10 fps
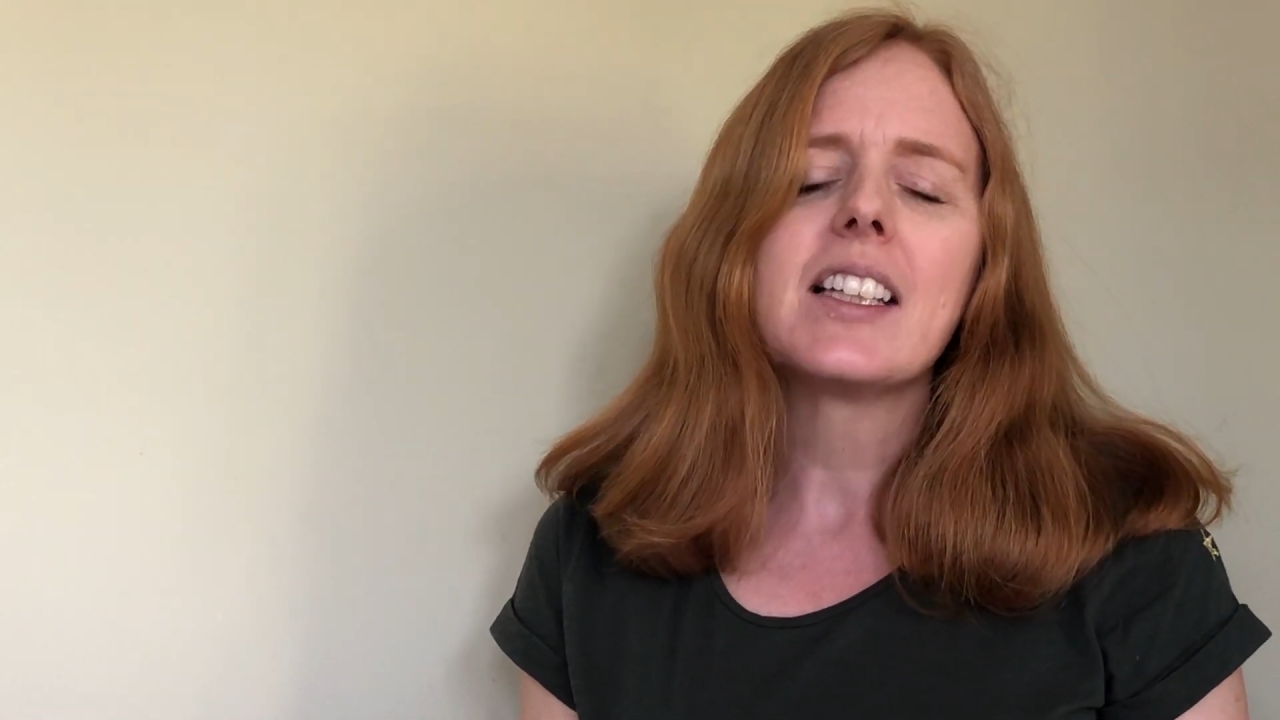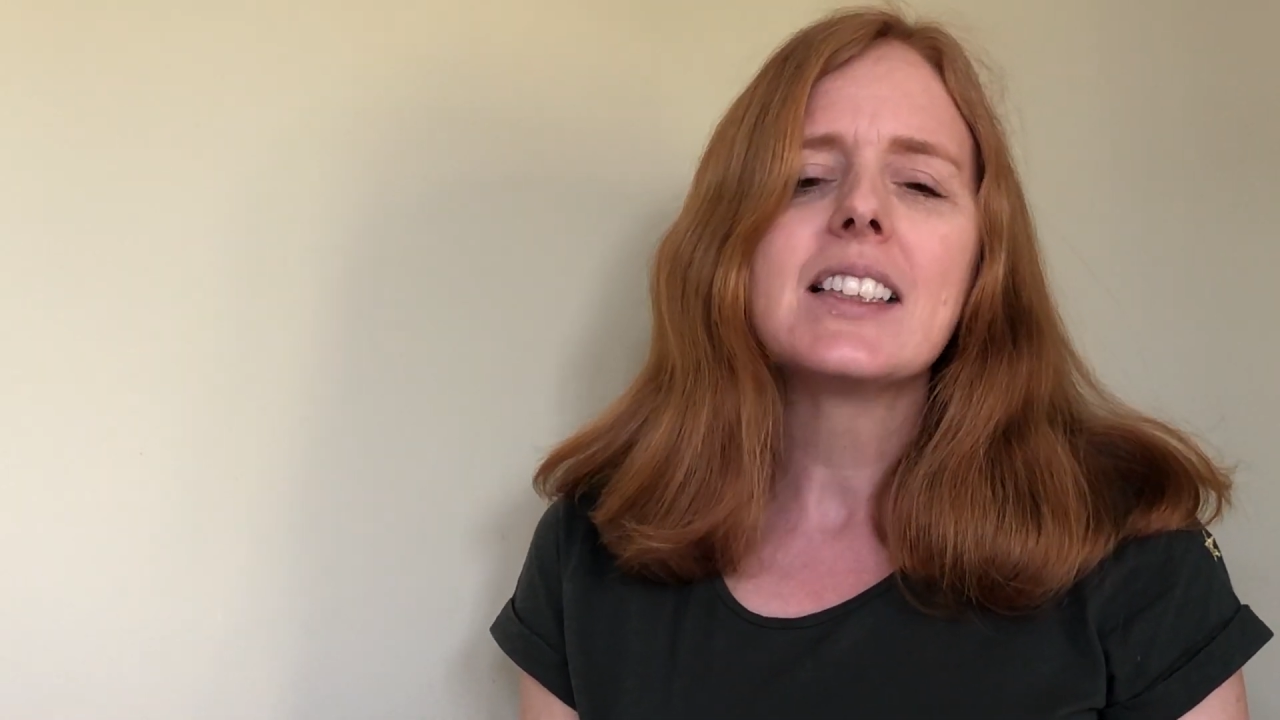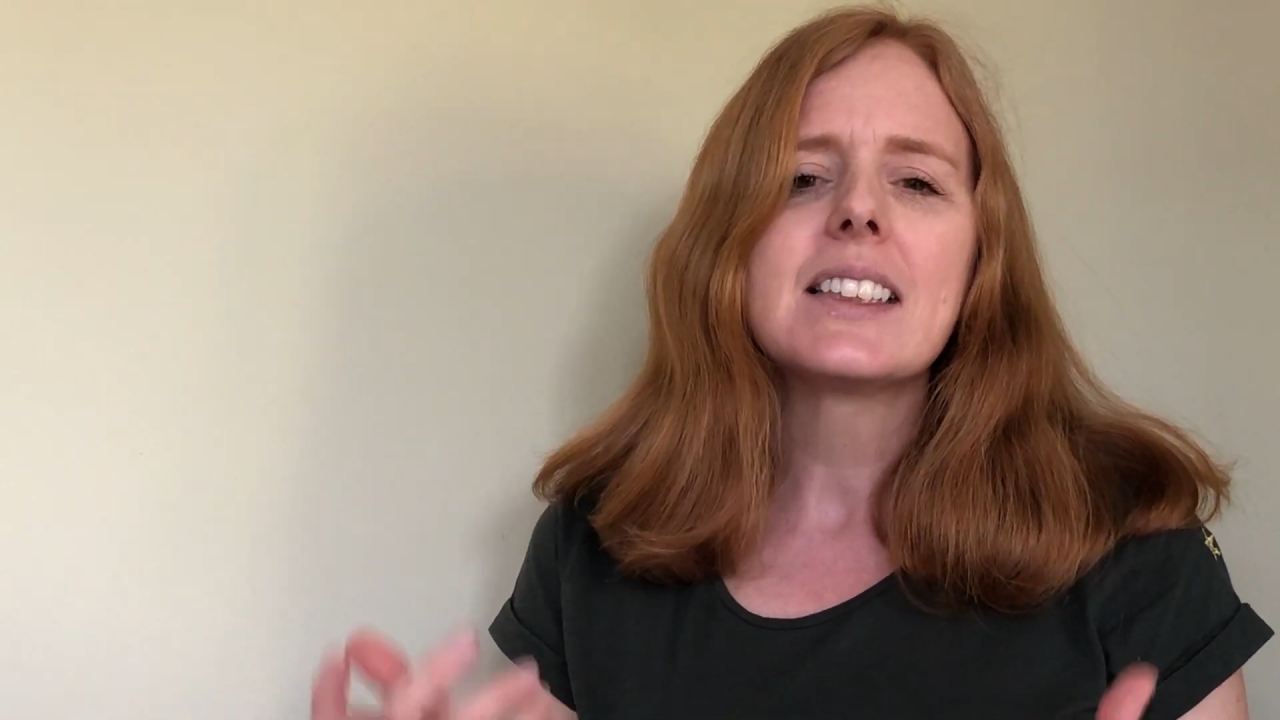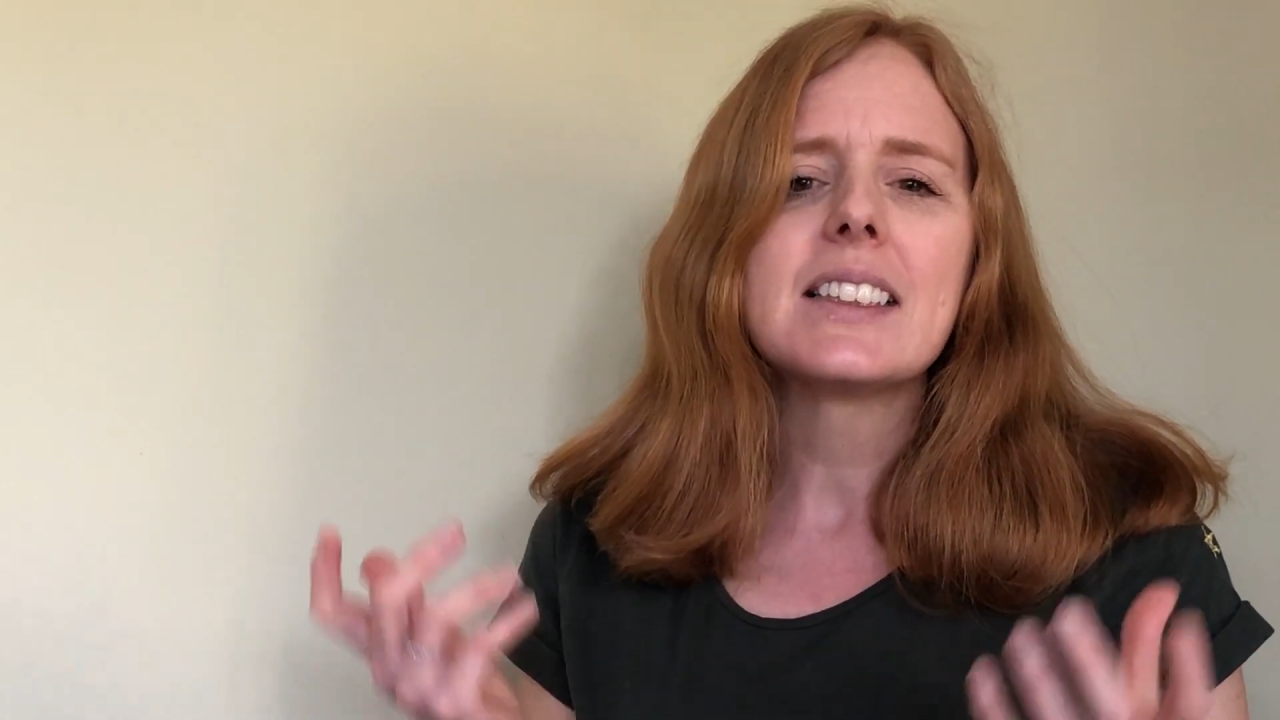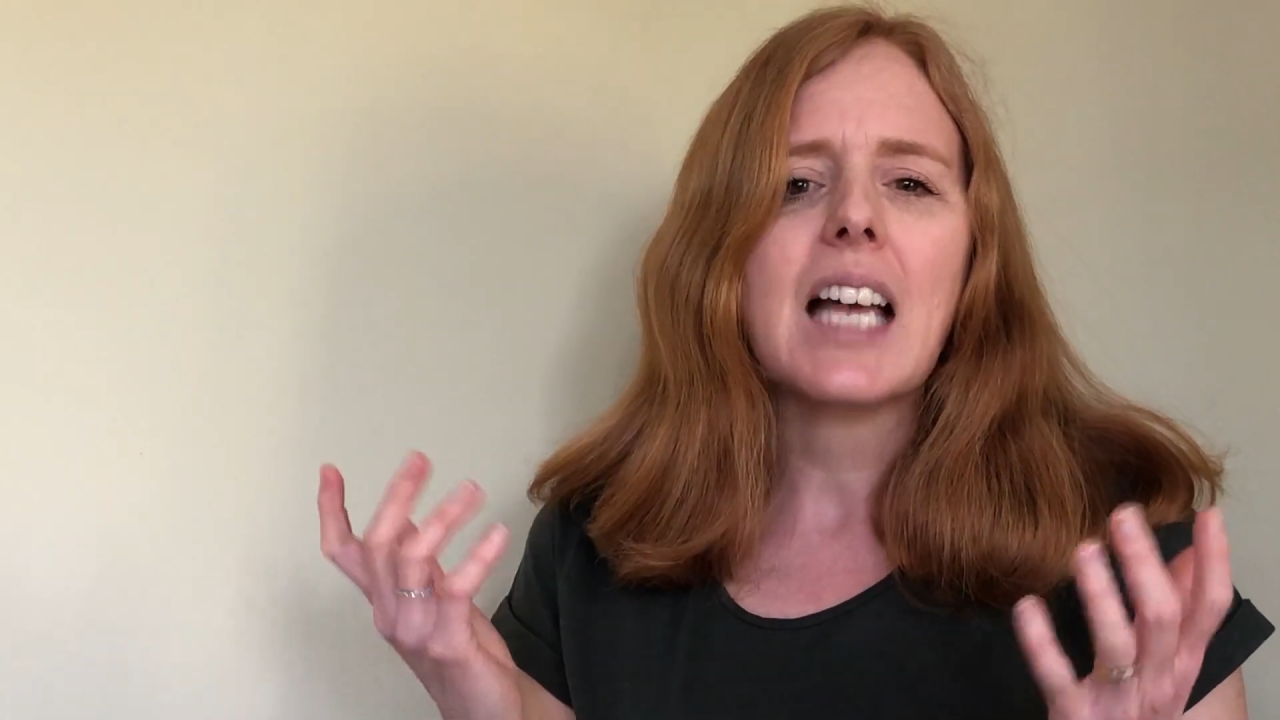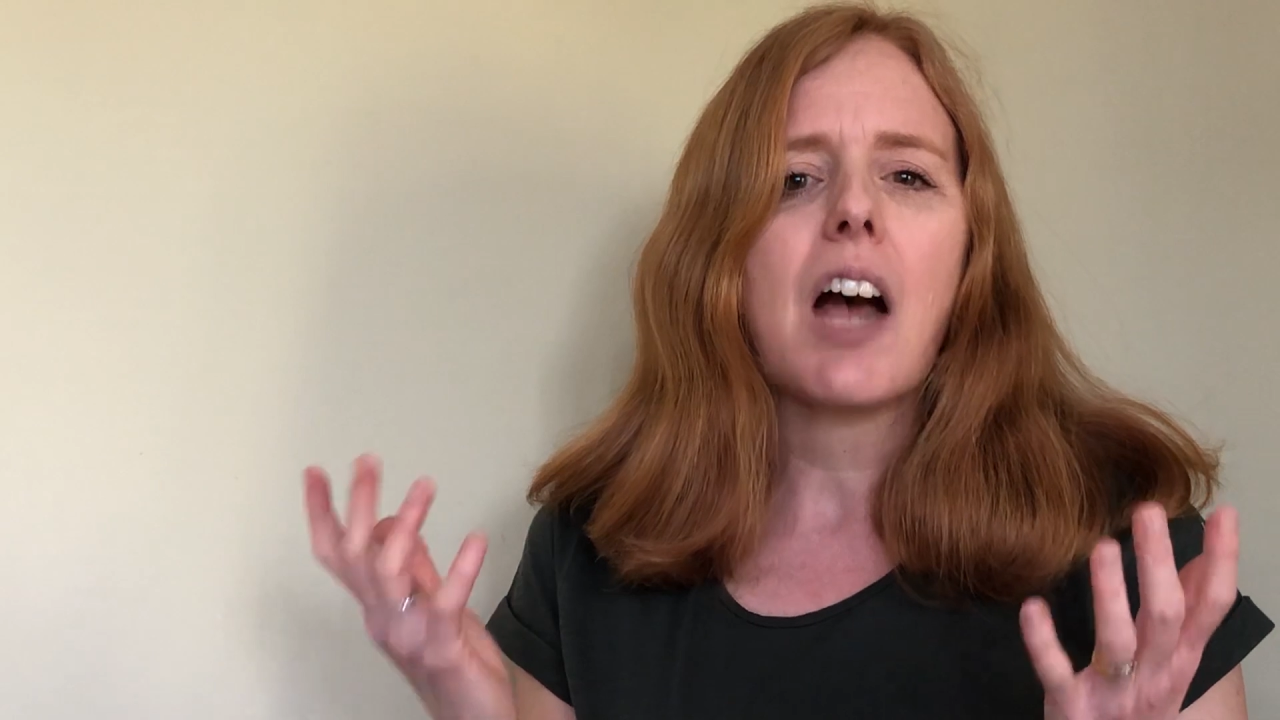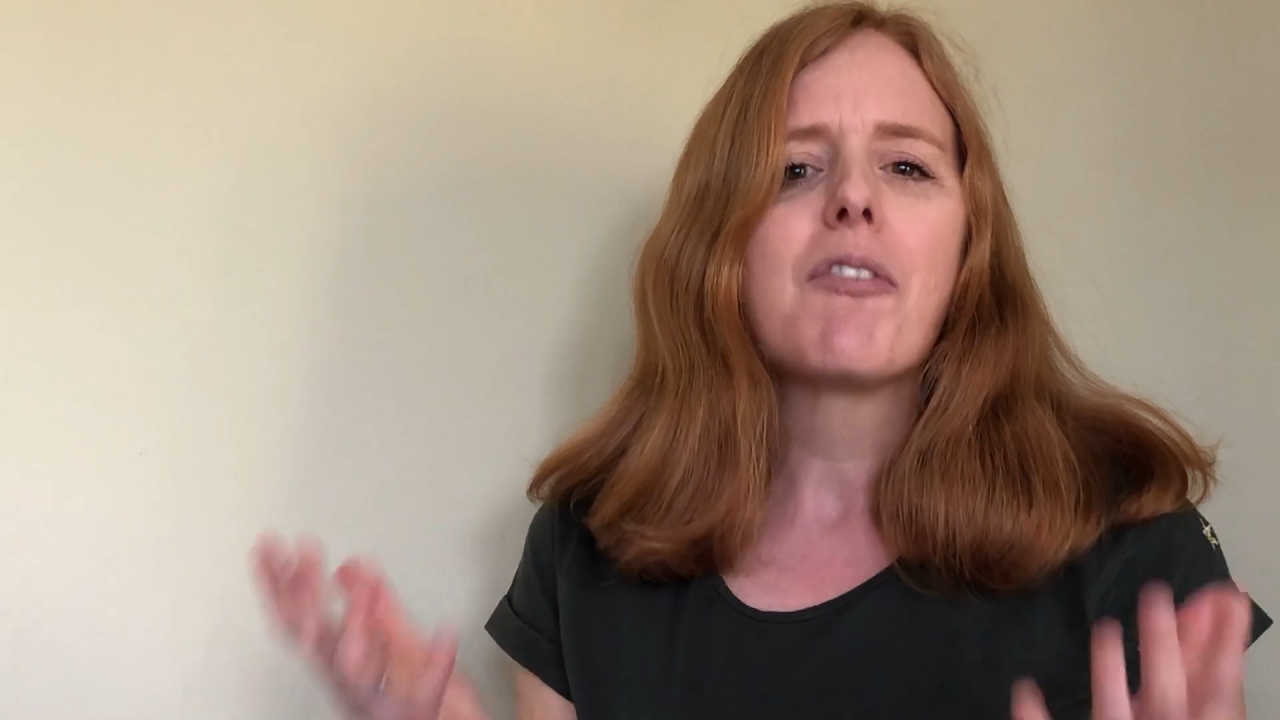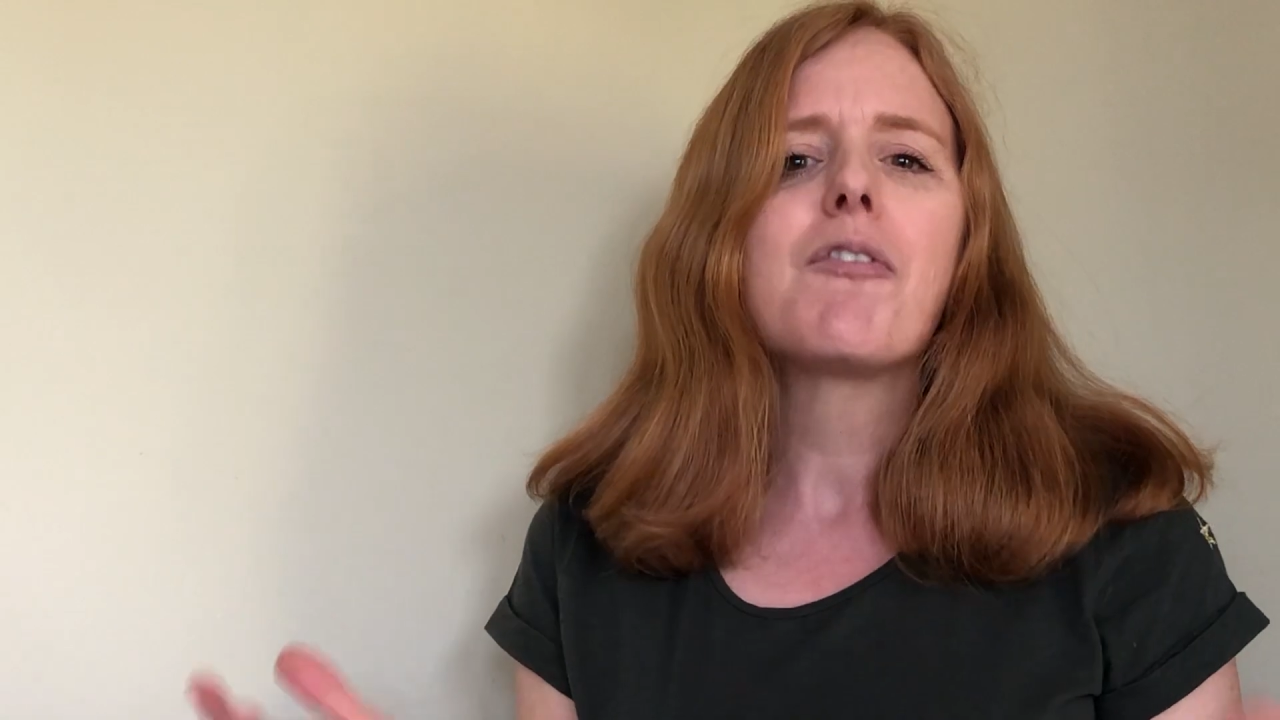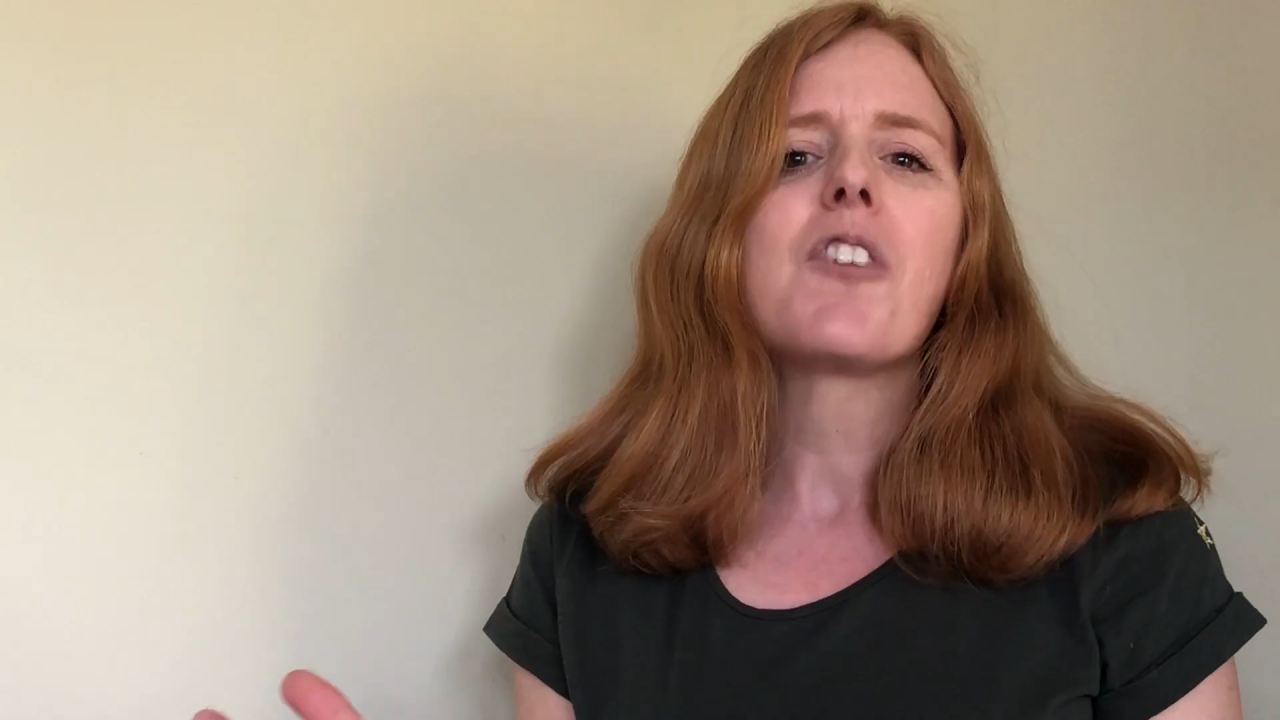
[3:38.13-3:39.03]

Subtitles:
this is our